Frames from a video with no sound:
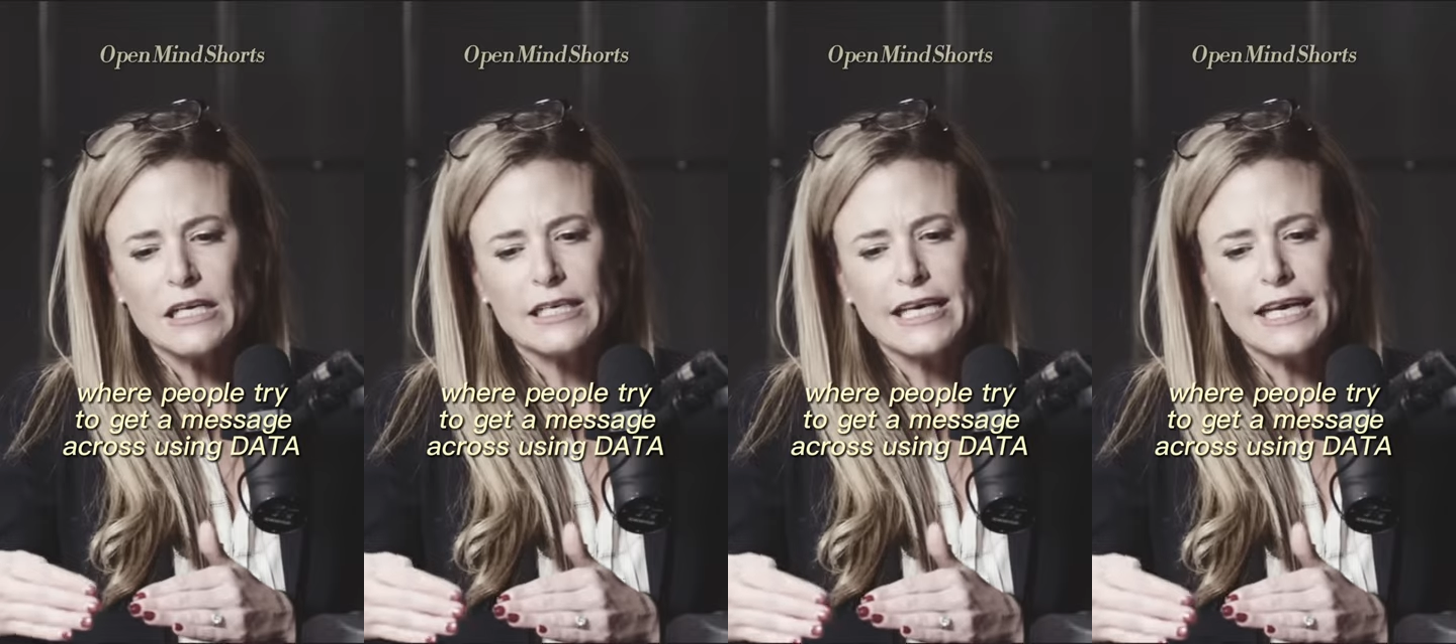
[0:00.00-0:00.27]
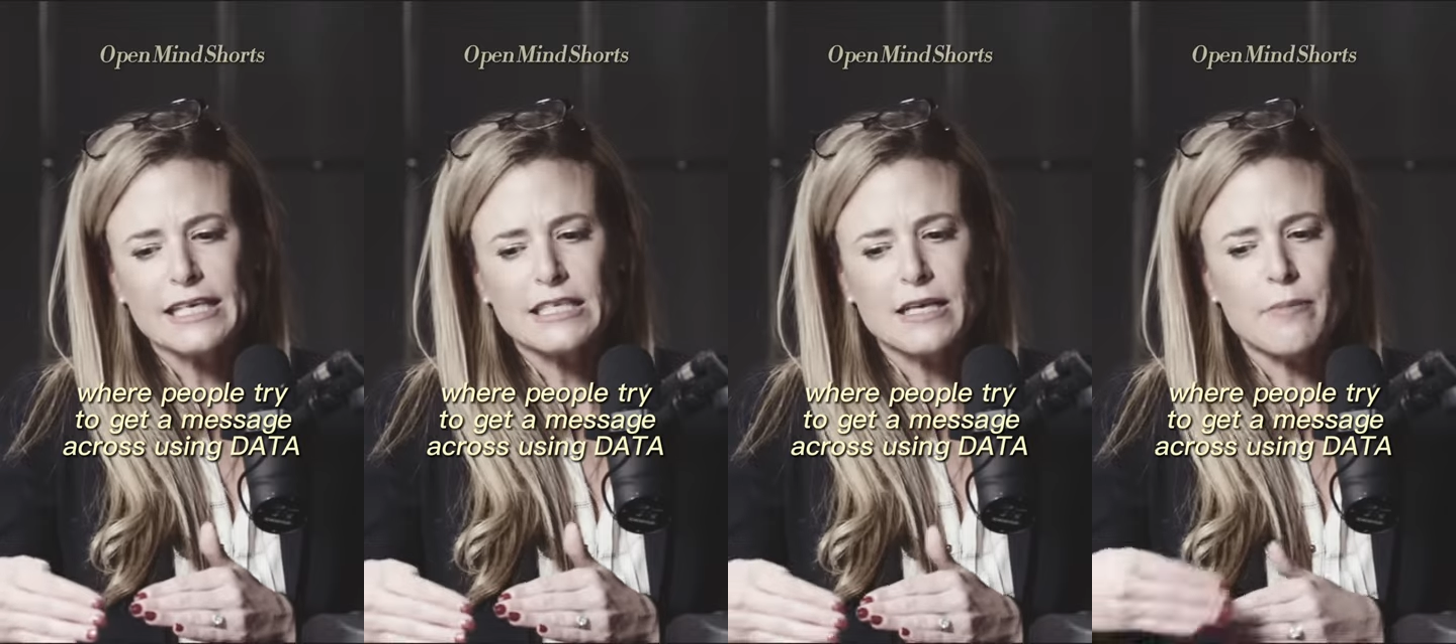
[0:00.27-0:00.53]

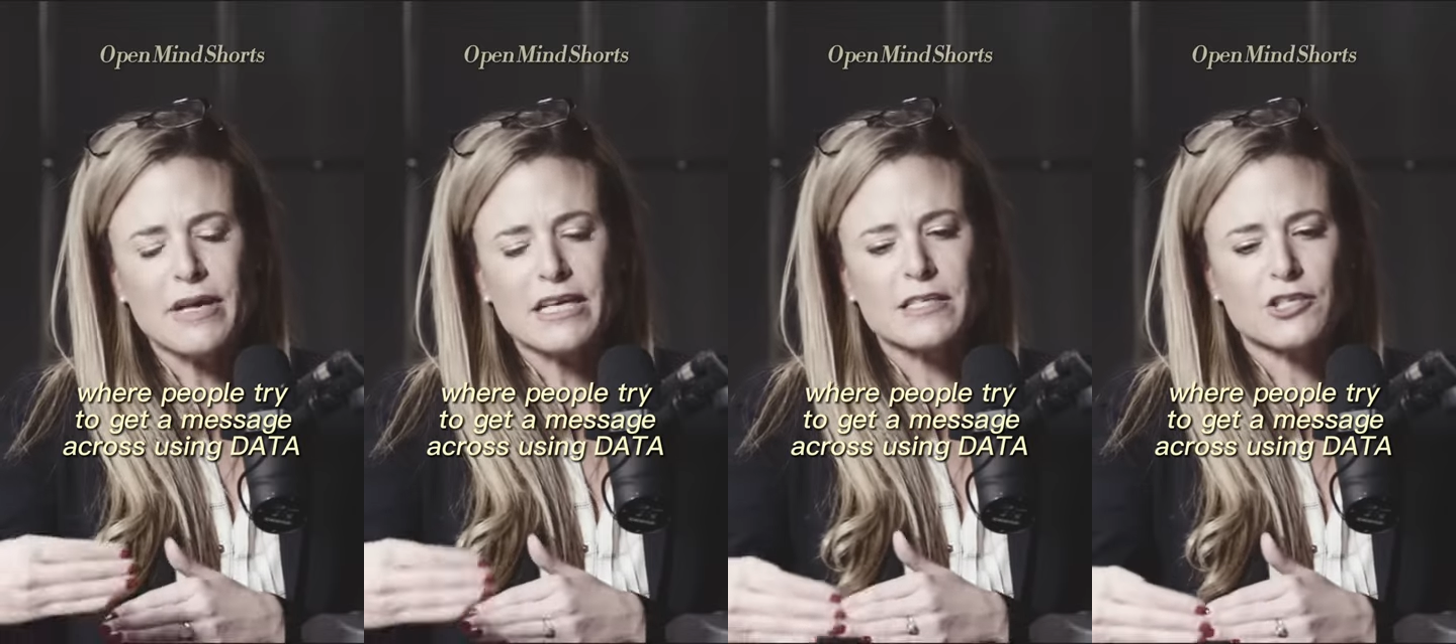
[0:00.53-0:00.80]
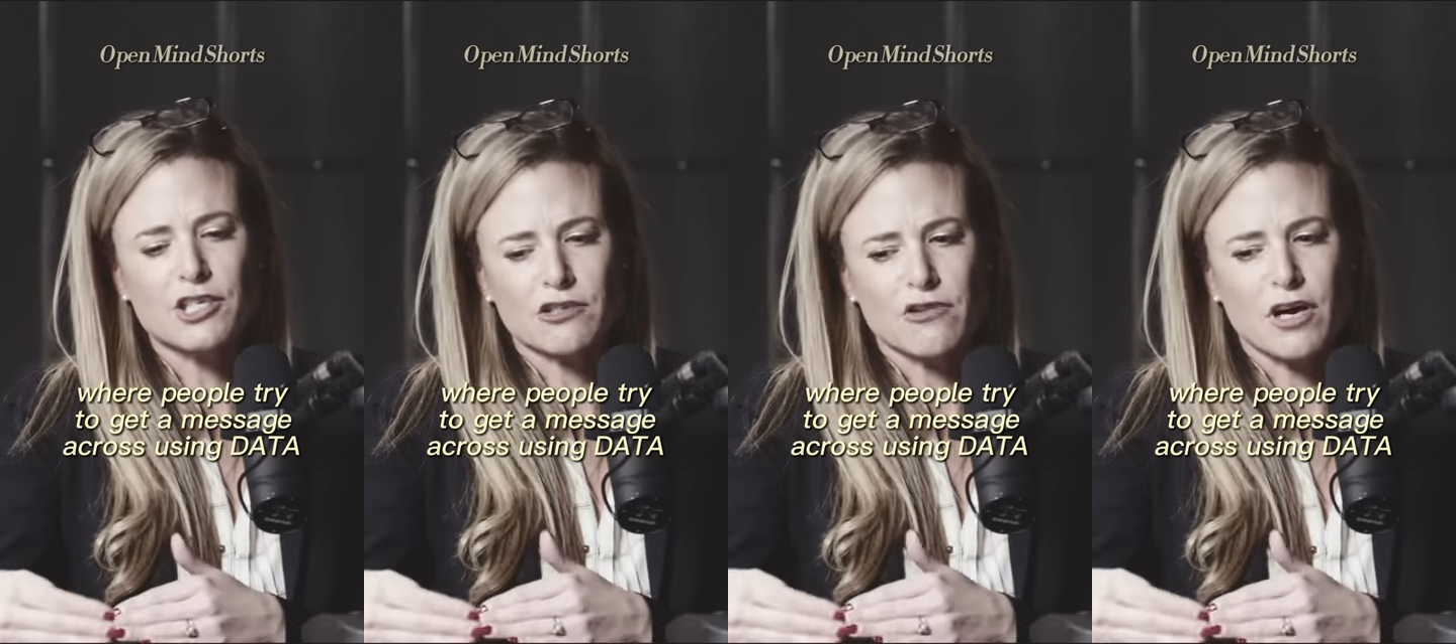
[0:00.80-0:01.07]
get a
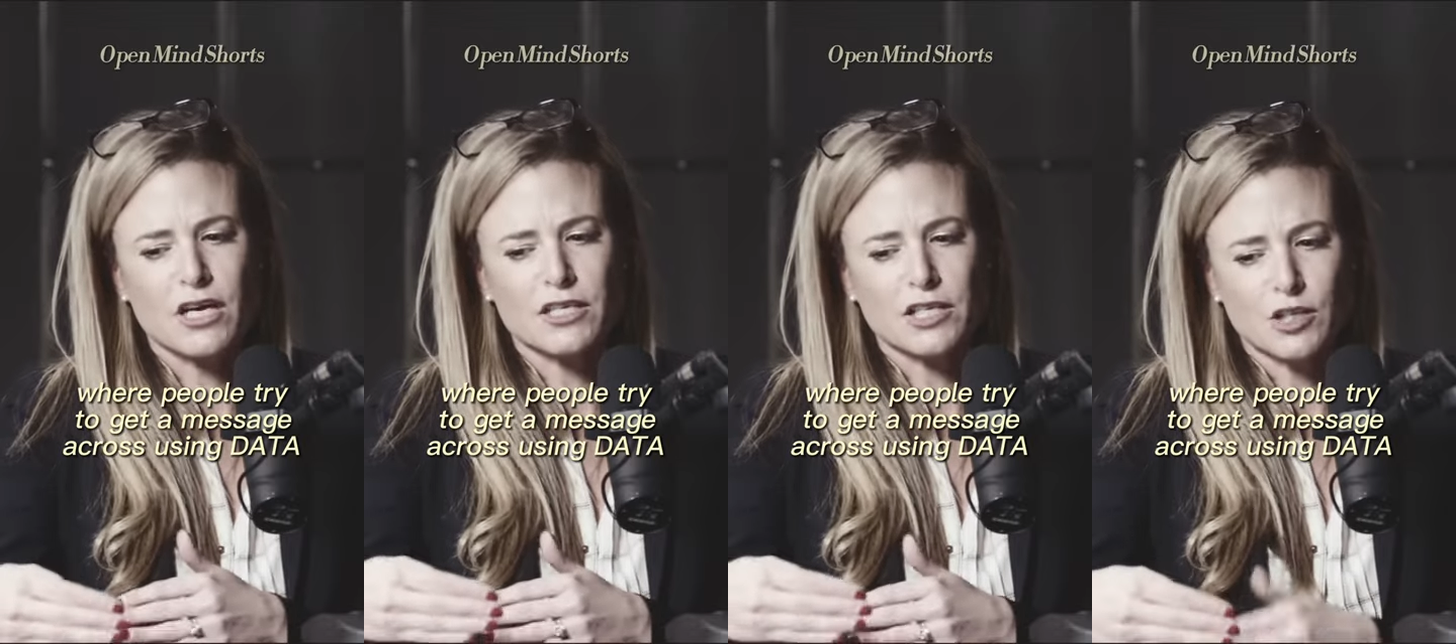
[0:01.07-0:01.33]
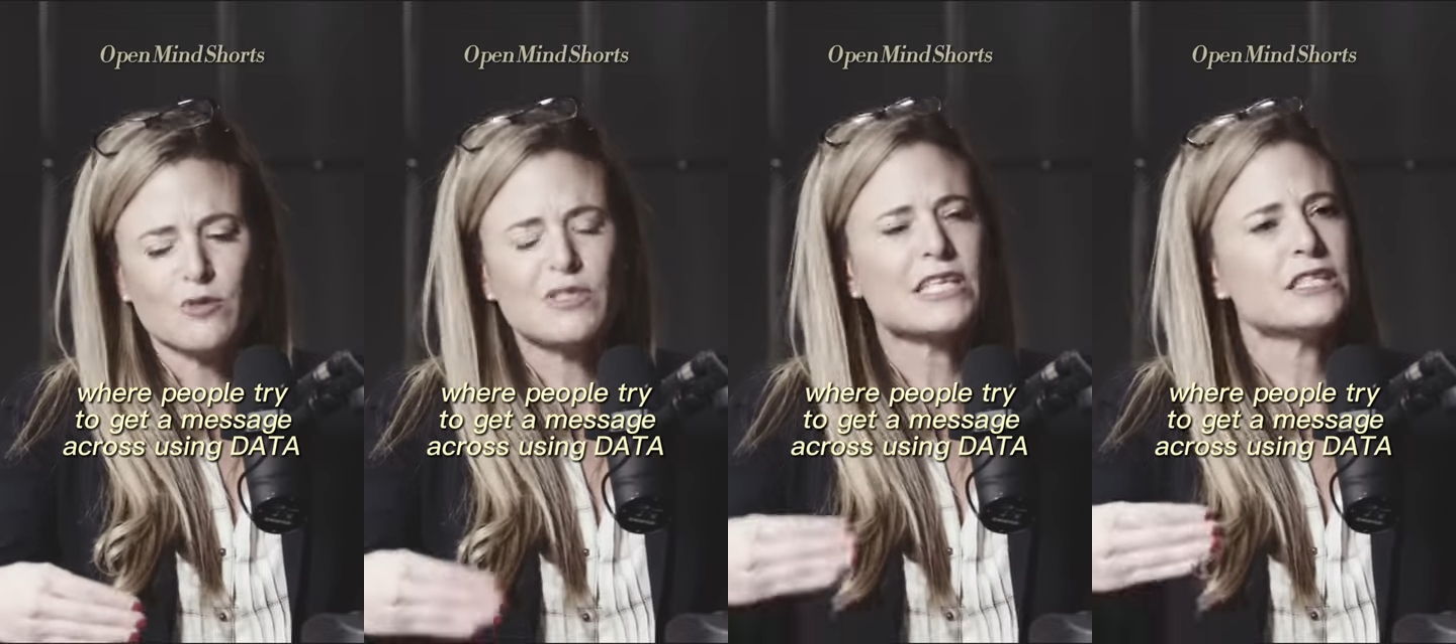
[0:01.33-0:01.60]
message across
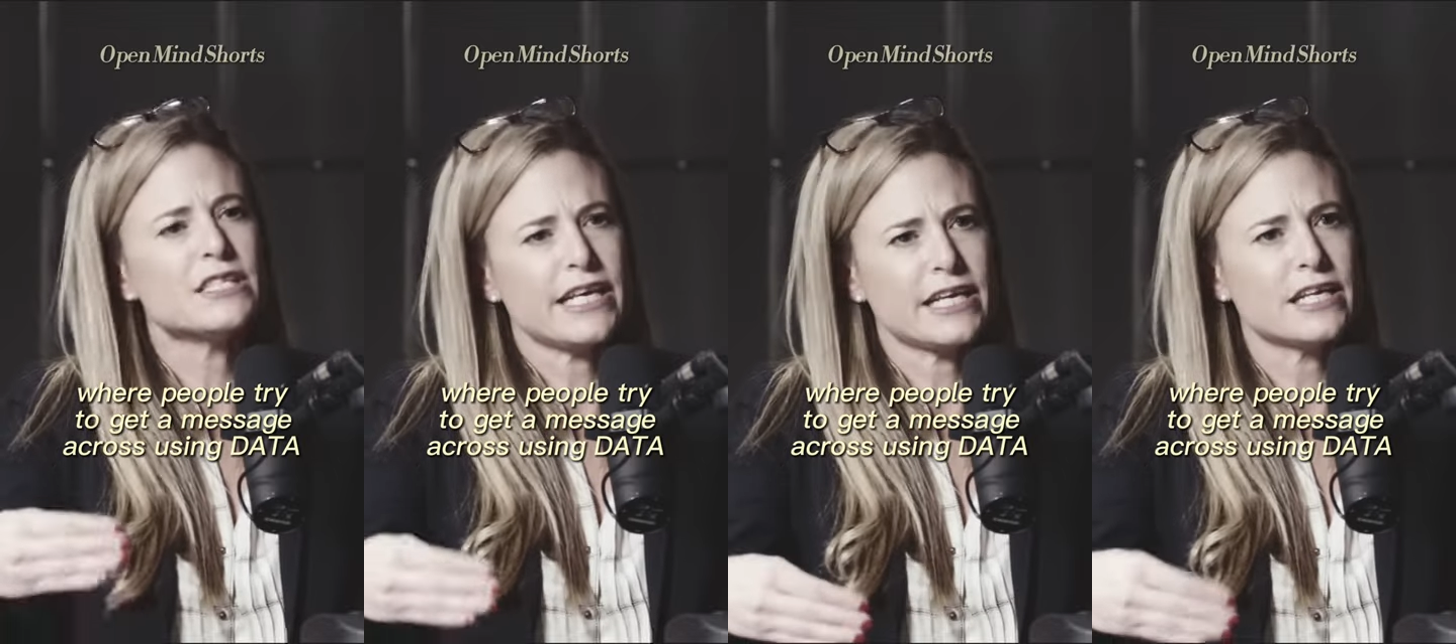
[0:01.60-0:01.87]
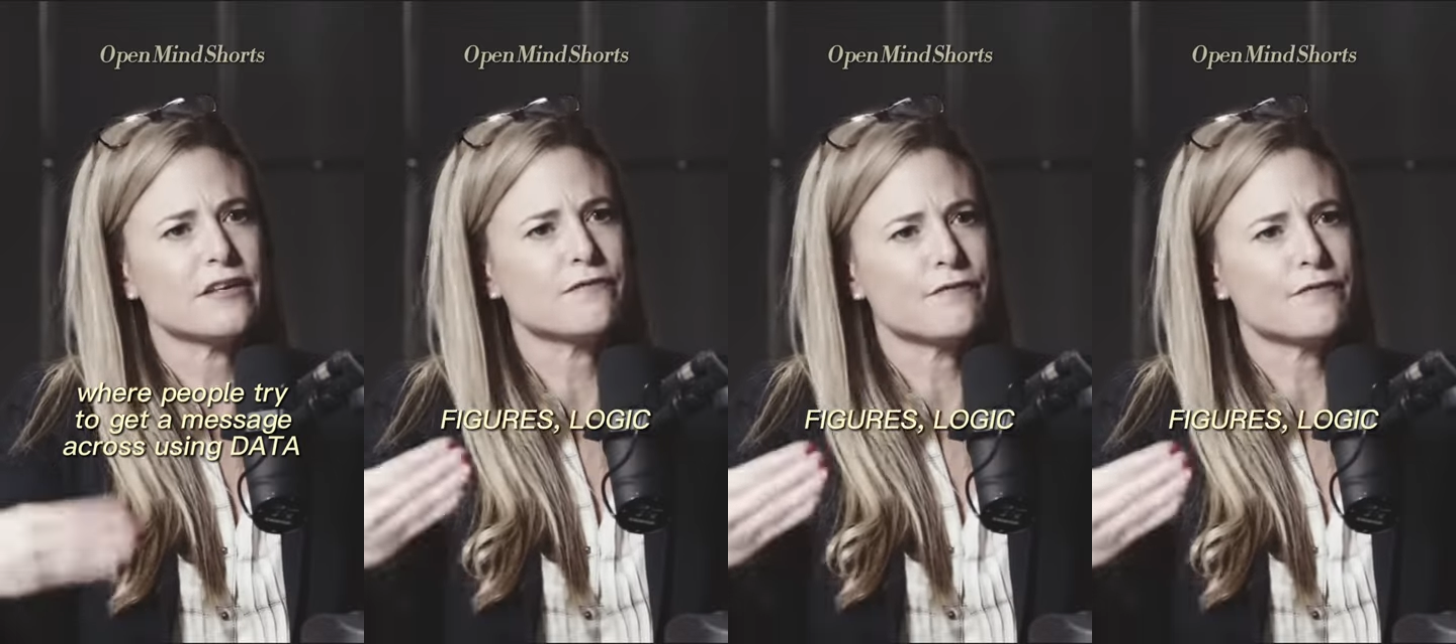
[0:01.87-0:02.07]
using data,